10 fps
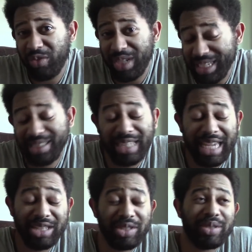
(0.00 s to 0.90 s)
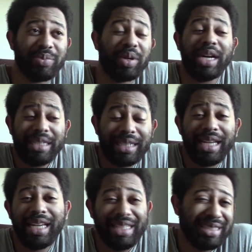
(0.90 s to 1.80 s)
if it is staged, but
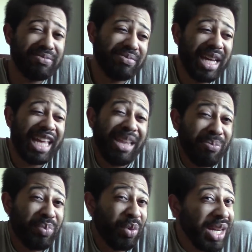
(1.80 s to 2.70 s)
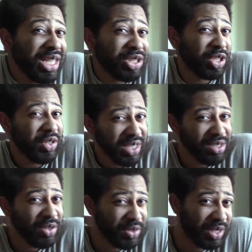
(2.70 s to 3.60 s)
I'm pretty sure it's
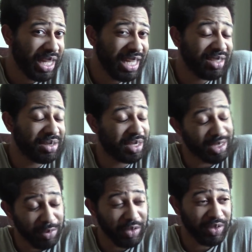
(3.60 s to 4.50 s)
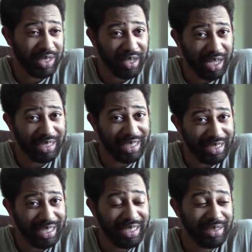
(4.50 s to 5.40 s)
all staged, because most of this
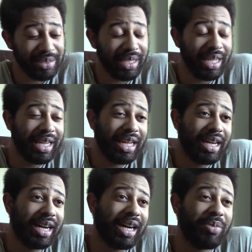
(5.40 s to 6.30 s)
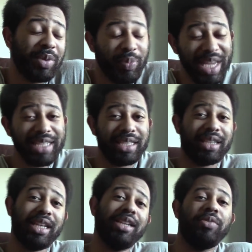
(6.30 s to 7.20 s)
content is. But
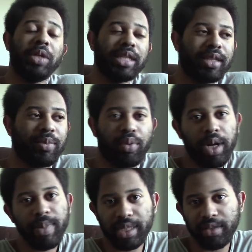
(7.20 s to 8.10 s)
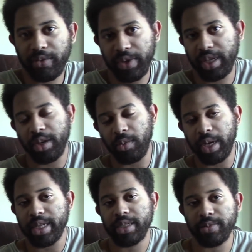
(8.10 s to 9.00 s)
basically, what the premise of the video
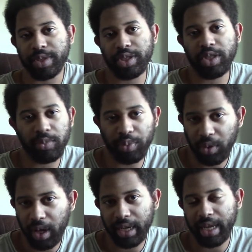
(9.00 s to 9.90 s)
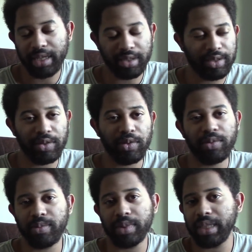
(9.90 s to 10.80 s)
was she brought in
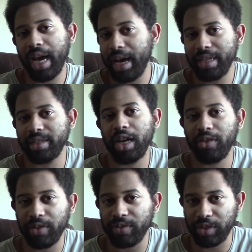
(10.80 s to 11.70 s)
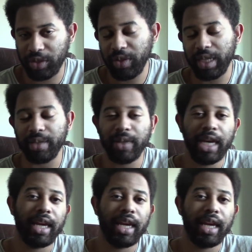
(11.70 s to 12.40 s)
two guys off of the street,